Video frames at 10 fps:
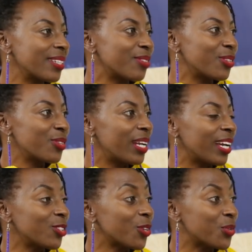eventually I
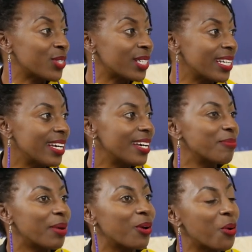chose it
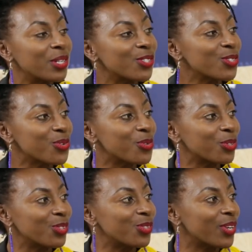by going to school
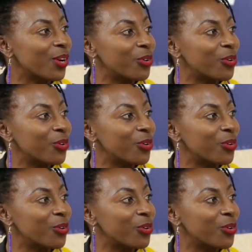to do a